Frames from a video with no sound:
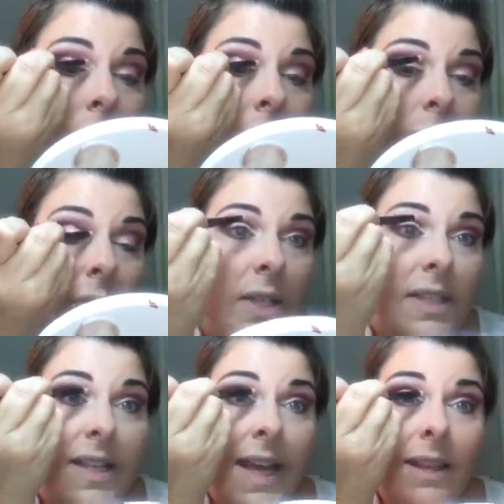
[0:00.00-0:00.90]
And I'm just
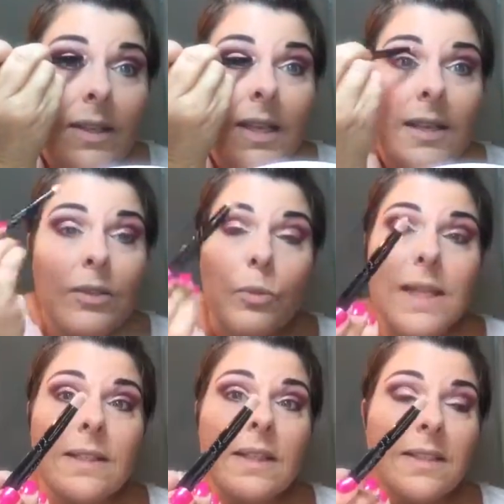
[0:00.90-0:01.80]
going to take the cut. The
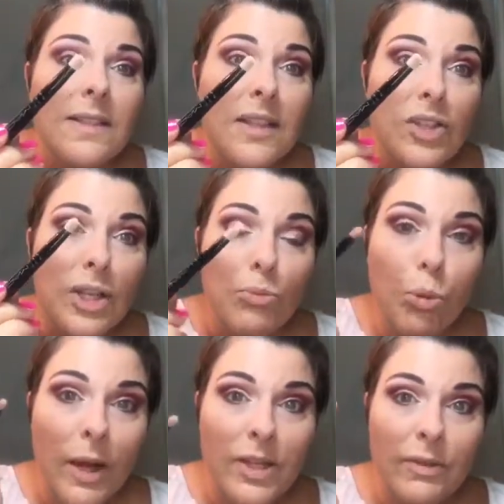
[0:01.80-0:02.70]
reason this is such a good
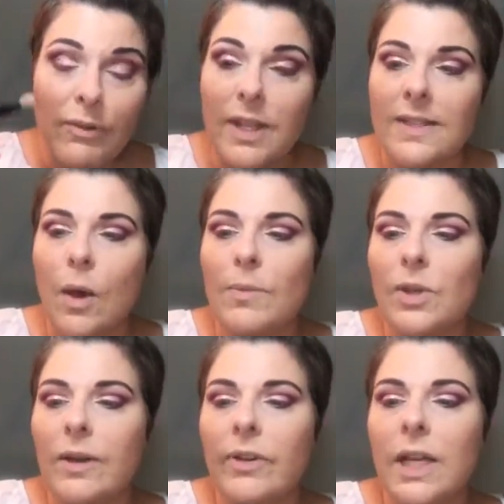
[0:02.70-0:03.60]
brush for this, oh, I'm
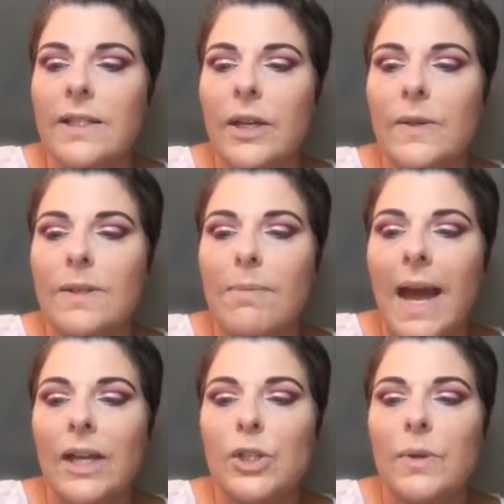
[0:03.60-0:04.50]
sorry, I forgot to tell you, it's a
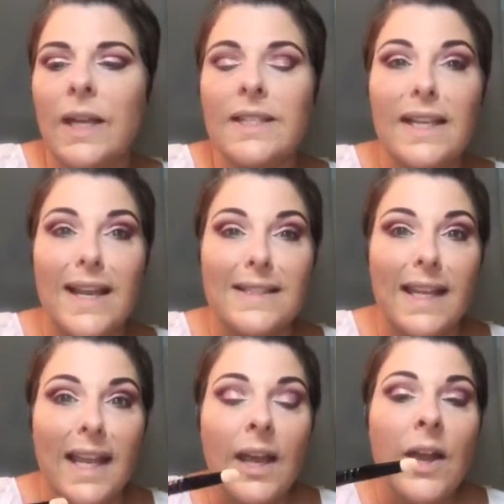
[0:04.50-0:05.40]
Mac 219
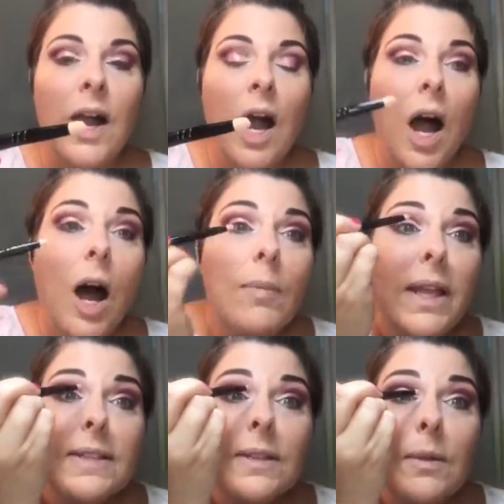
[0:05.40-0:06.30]
SE.
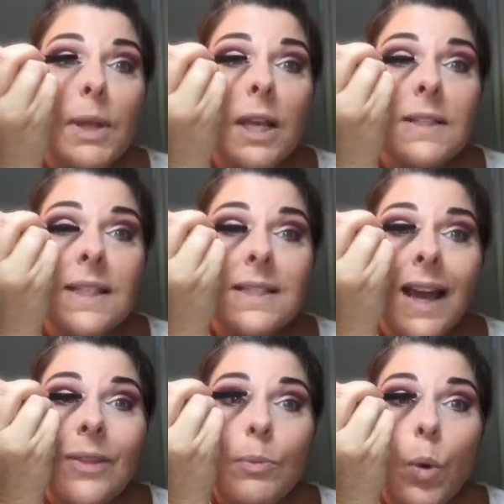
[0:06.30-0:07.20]
It's because it's
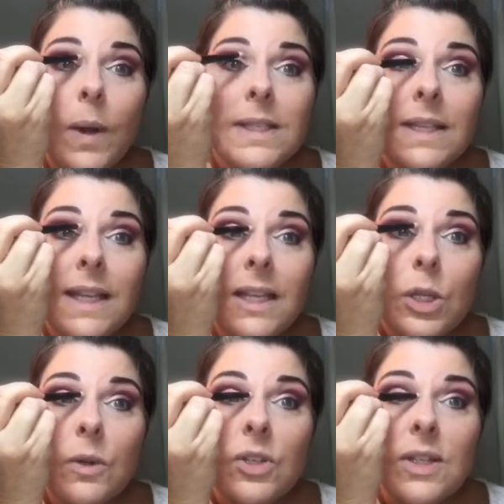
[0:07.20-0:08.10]
got the pointed
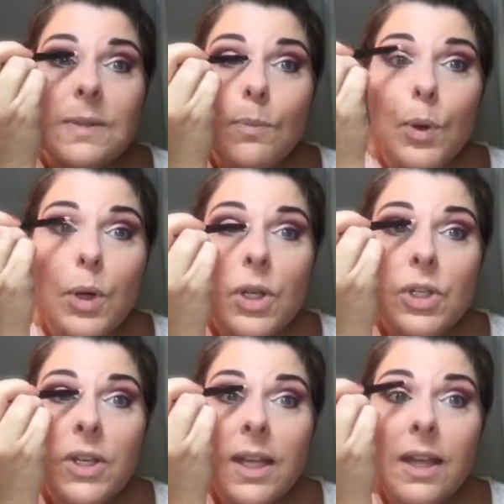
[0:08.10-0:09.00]
end. You can just
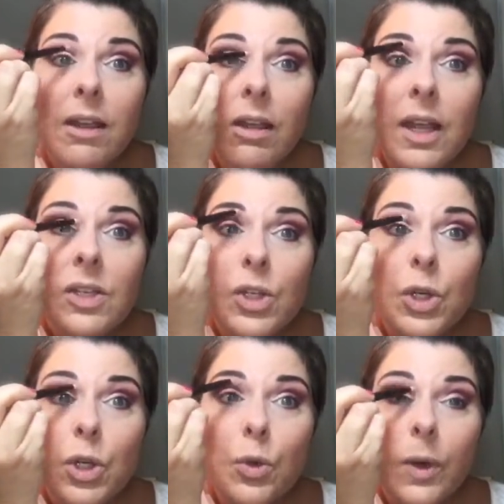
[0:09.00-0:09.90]
push
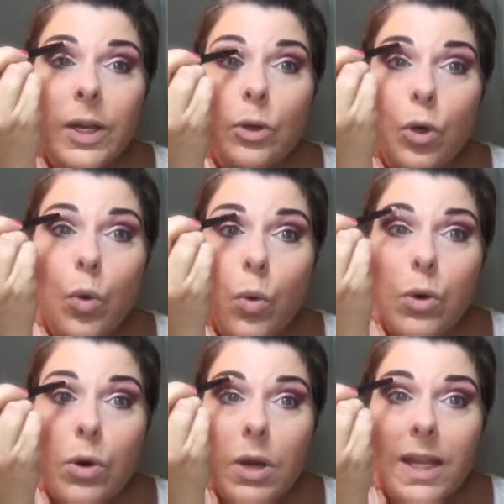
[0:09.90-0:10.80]
into your inner
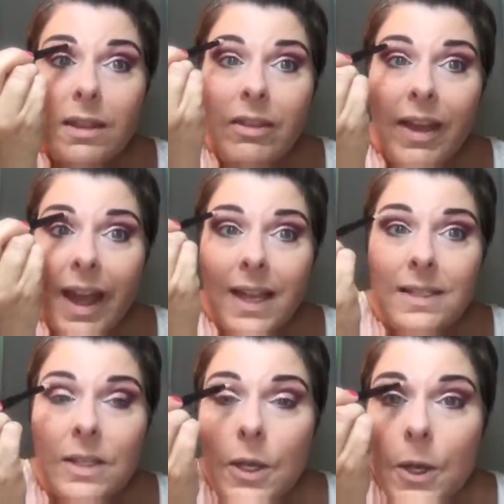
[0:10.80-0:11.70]
corner like that.